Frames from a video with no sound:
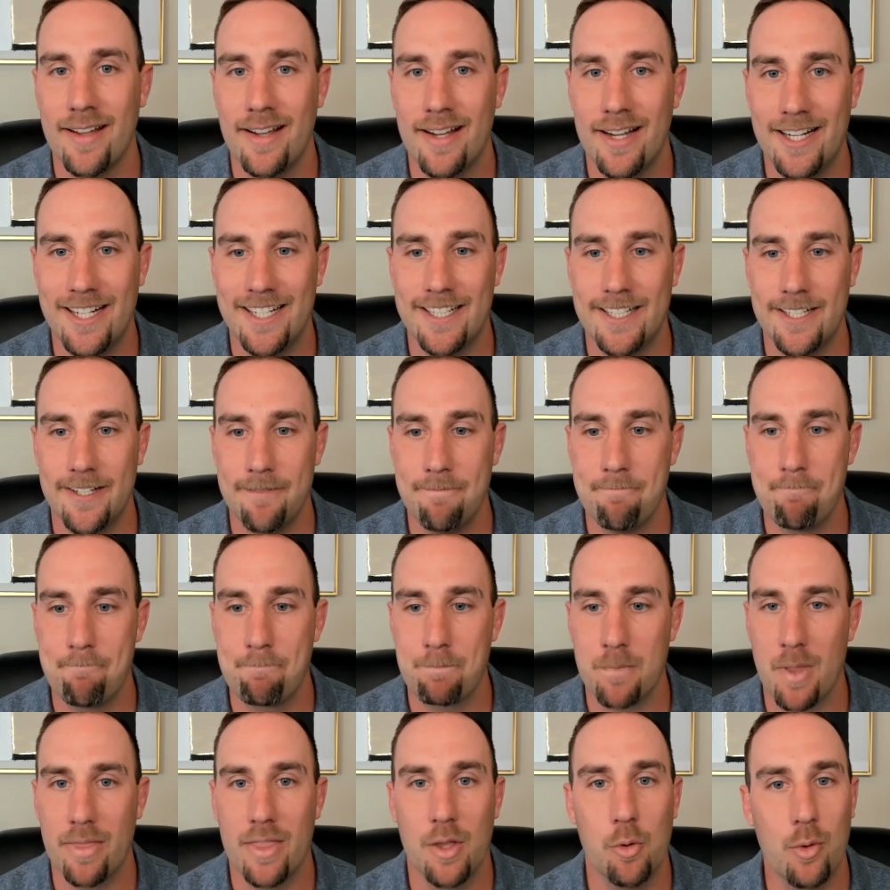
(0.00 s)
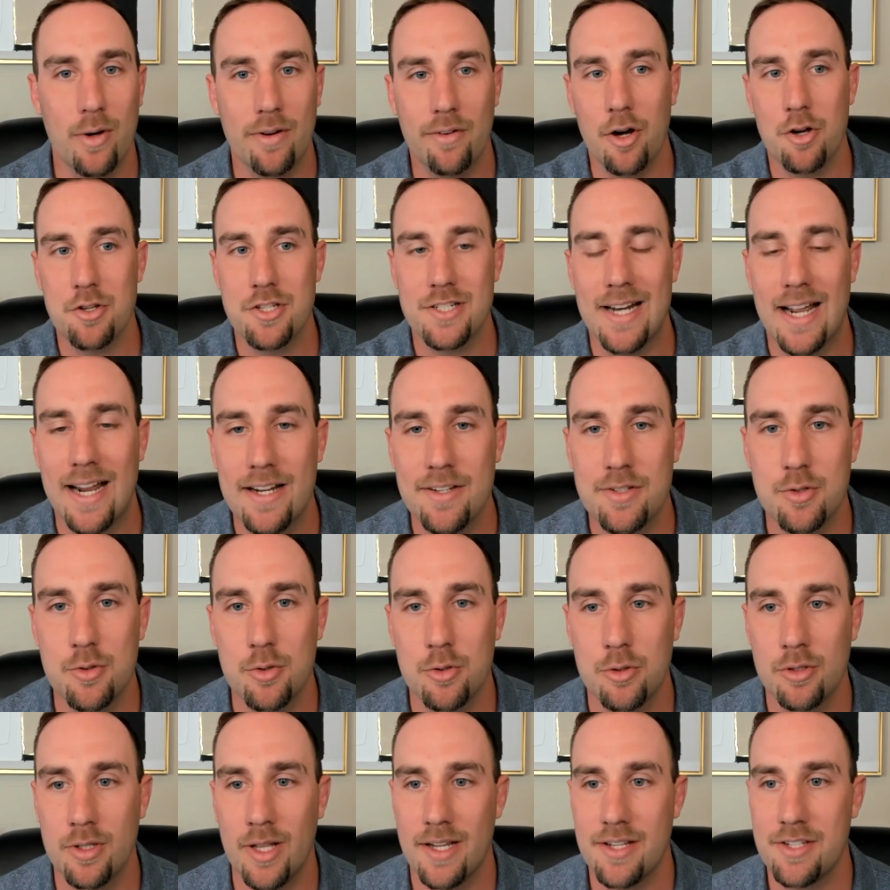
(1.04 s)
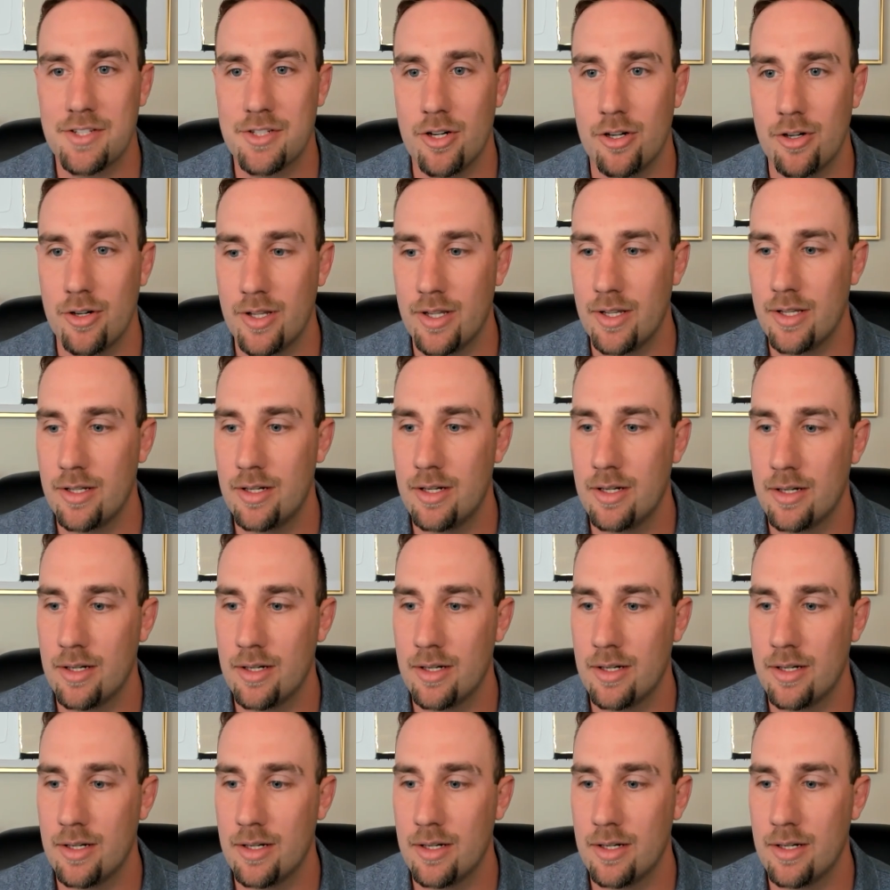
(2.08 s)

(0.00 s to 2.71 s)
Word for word: Uh, then whenever I was in high school, I started.